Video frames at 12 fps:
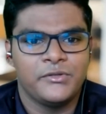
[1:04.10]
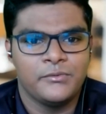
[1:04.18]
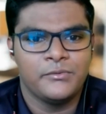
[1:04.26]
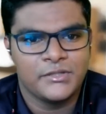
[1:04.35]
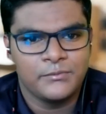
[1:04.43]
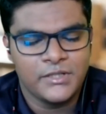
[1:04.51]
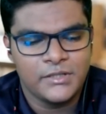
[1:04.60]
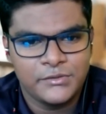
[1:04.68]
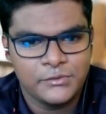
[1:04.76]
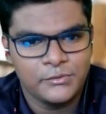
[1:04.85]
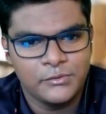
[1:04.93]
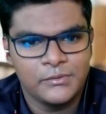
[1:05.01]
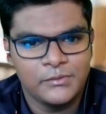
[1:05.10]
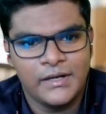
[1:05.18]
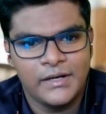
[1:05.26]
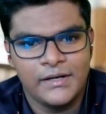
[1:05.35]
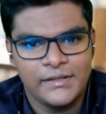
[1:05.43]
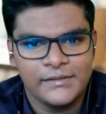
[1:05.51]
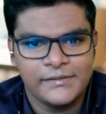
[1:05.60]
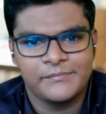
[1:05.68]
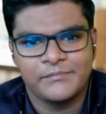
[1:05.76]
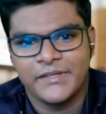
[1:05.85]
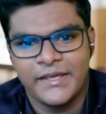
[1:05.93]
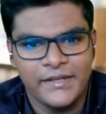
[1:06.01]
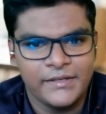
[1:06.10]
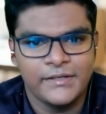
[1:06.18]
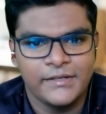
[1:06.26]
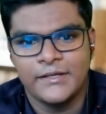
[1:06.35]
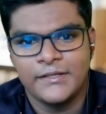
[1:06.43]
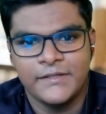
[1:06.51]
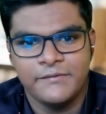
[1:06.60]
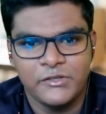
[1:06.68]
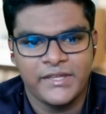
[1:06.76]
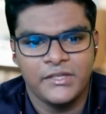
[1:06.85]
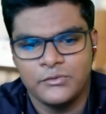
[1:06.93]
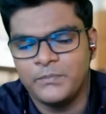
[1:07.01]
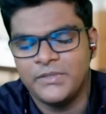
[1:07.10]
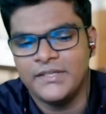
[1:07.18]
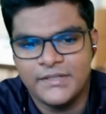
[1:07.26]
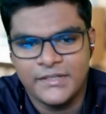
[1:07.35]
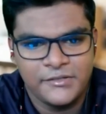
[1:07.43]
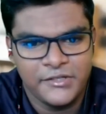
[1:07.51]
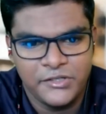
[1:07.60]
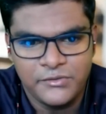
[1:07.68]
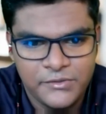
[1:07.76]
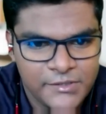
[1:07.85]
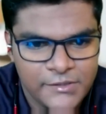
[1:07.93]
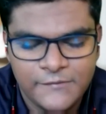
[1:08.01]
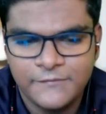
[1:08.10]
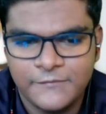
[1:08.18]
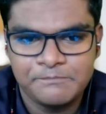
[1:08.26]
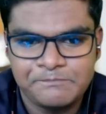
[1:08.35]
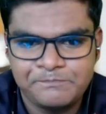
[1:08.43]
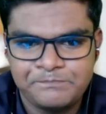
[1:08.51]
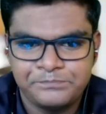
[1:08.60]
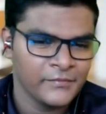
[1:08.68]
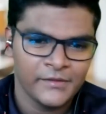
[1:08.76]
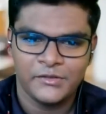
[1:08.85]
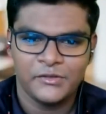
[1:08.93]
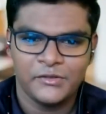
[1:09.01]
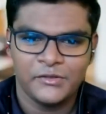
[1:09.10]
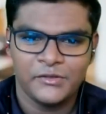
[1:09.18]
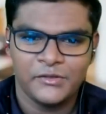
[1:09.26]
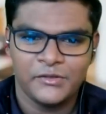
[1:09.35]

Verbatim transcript: you two as well. So. Uh, Can Divya, can you please introduce yourself? Okay.